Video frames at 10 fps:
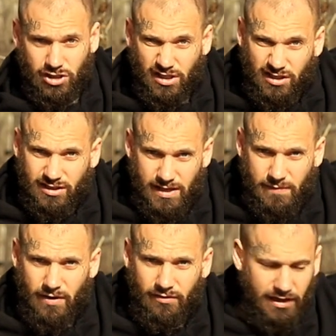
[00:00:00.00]
it in,
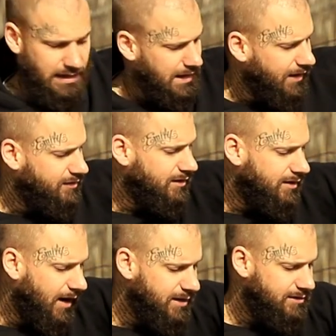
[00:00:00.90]
keep everything nice and
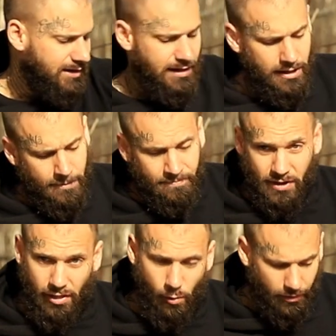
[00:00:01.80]
tight.
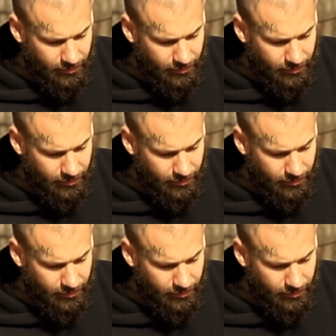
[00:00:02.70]
Now the one